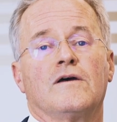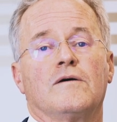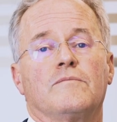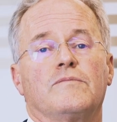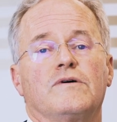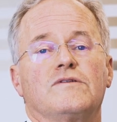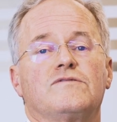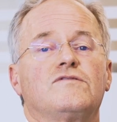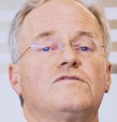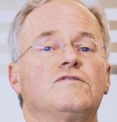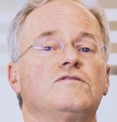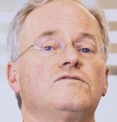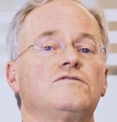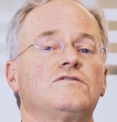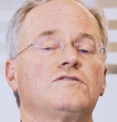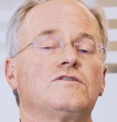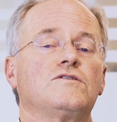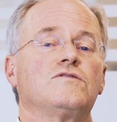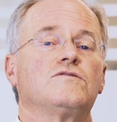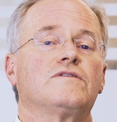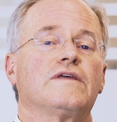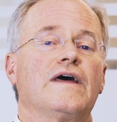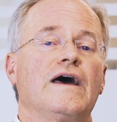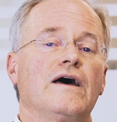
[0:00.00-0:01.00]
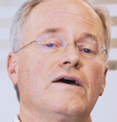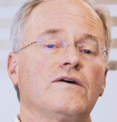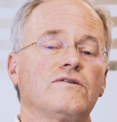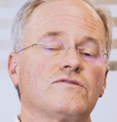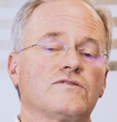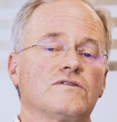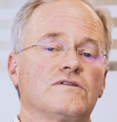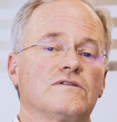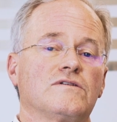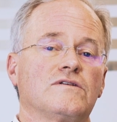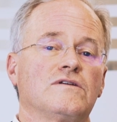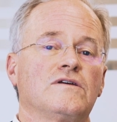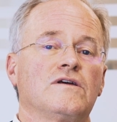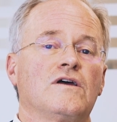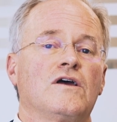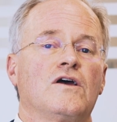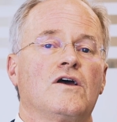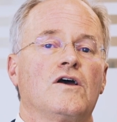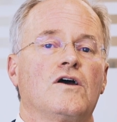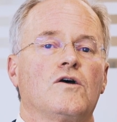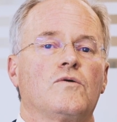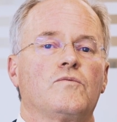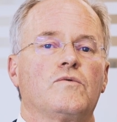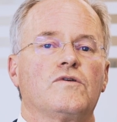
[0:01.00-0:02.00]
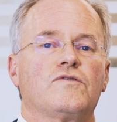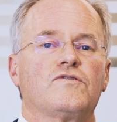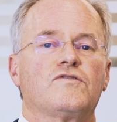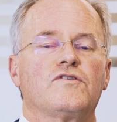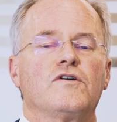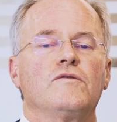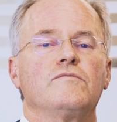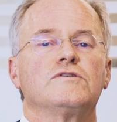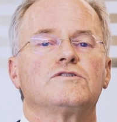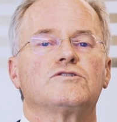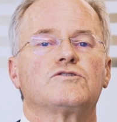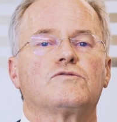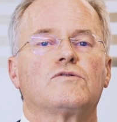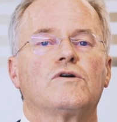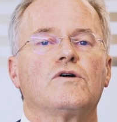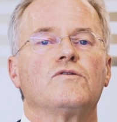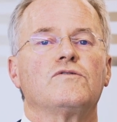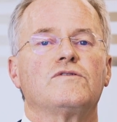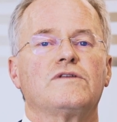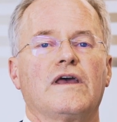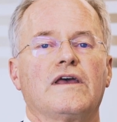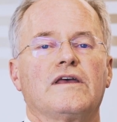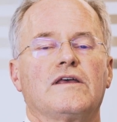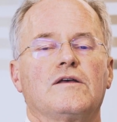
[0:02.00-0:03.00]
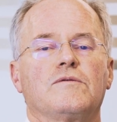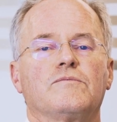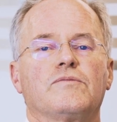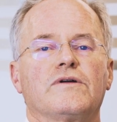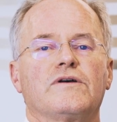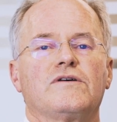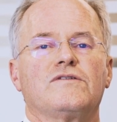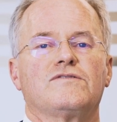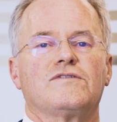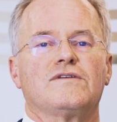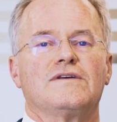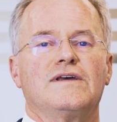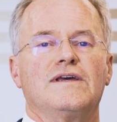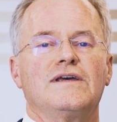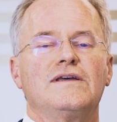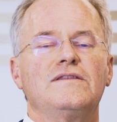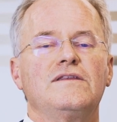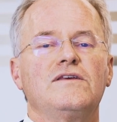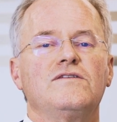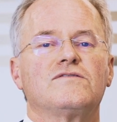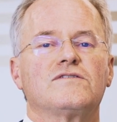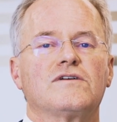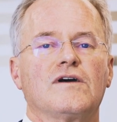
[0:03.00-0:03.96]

but since 2000, with so much growth taking place in these